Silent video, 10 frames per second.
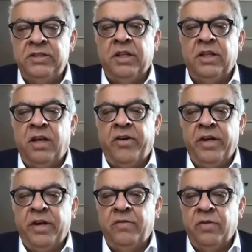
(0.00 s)

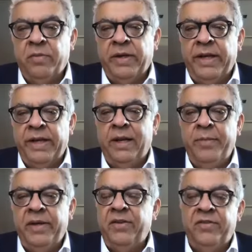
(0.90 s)
Chandaria from again
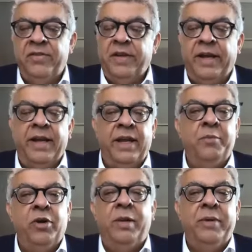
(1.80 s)
LBS. Again, any
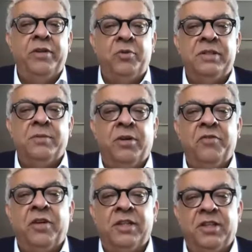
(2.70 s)
more LBS question, I'm going to
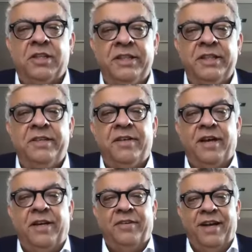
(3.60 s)
start charging these
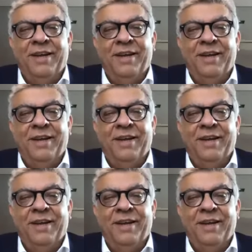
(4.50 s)
guys. Right?